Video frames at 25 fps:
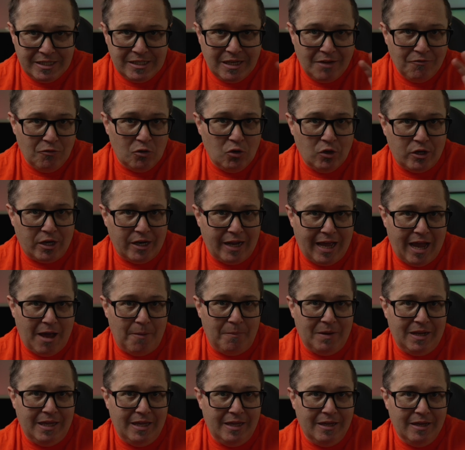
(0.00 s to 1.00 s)
have a look at how
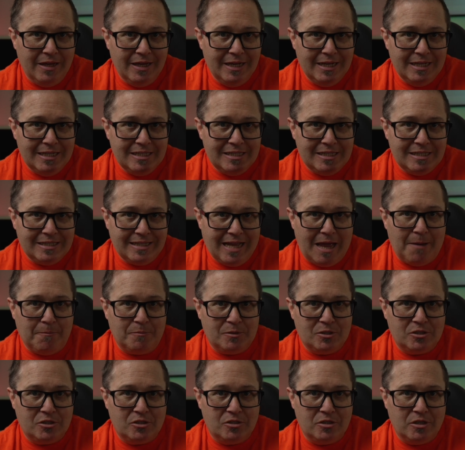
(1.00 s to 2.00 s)
many
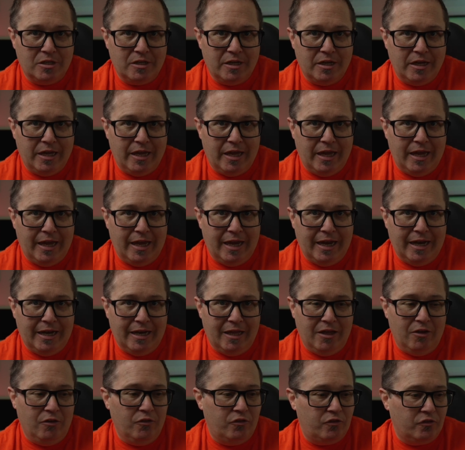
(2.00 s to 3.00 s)
steps it
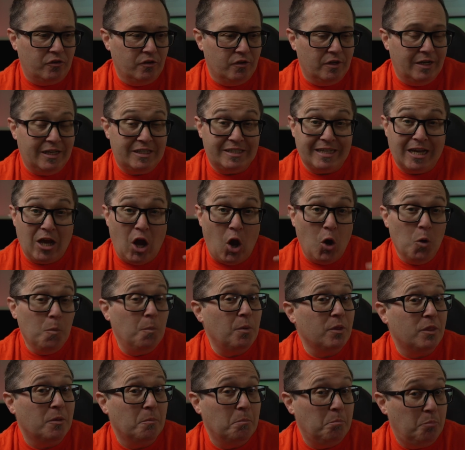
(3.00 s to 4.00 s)
is to, let's say,
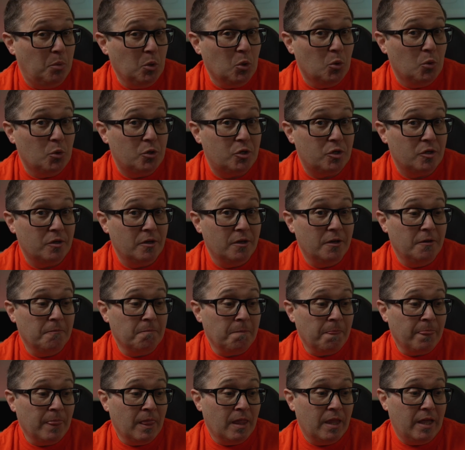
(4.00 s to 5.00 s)
open the boot,
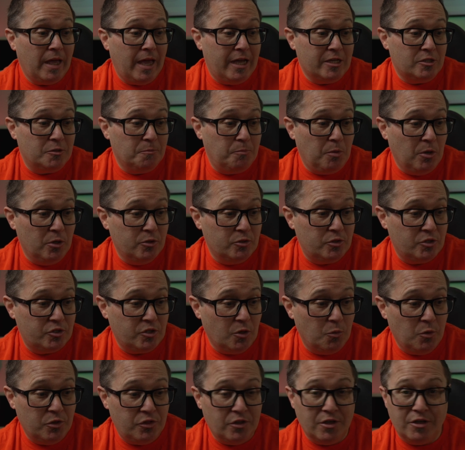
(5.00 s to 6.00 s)
as opposed to, so
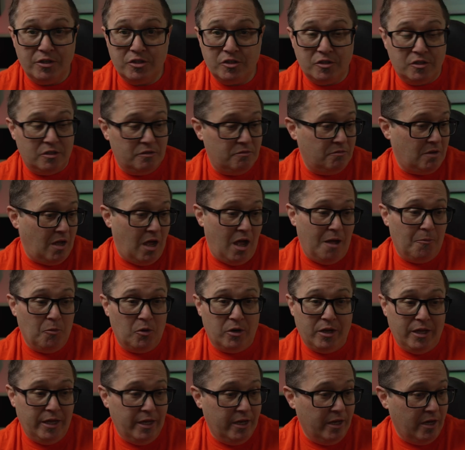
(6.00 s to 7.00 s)
with this, I'm on
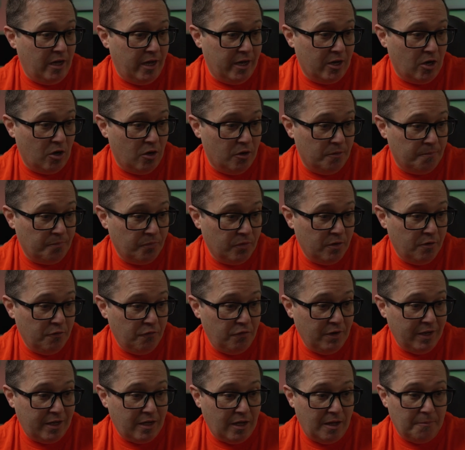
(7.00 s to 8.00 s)
here, I go
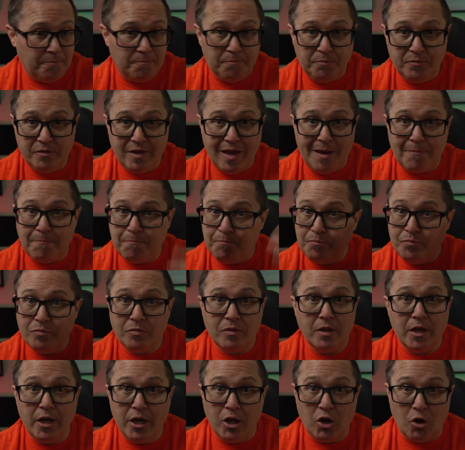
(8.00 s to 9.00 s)
flick up, tap,
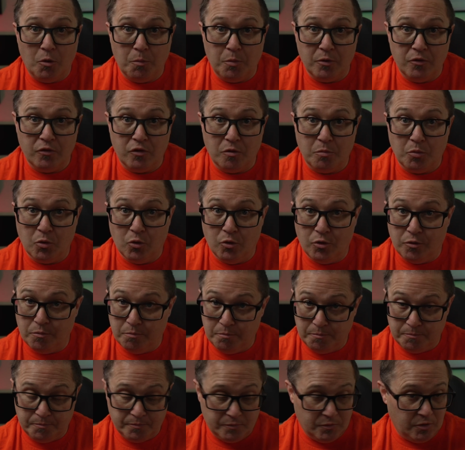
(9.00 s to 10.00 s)
it opens the boot.
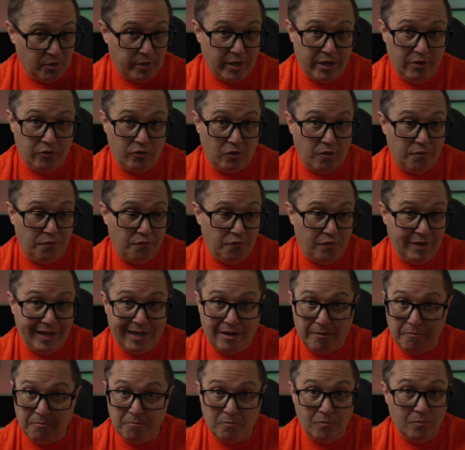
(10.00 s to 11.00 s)
Okay, so
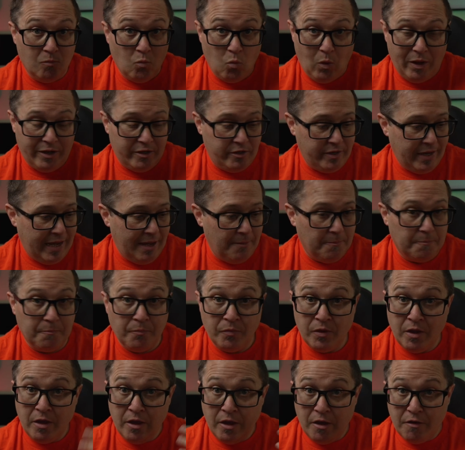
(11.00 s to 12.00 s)
flick, one tap.
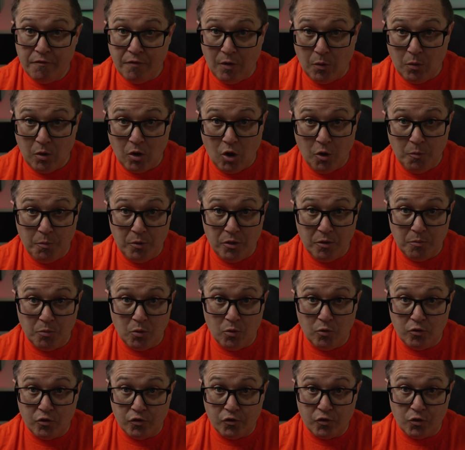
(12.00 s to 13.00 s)
If I want to open the
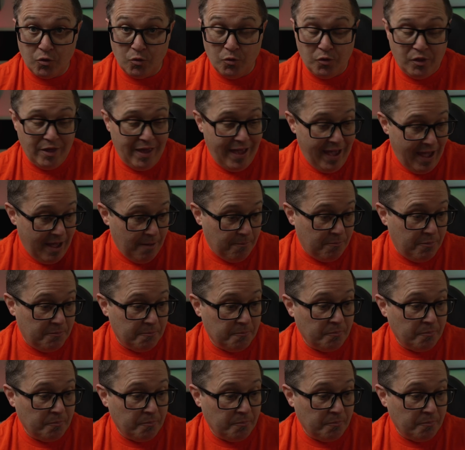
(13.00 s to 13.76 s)
boot just through the app,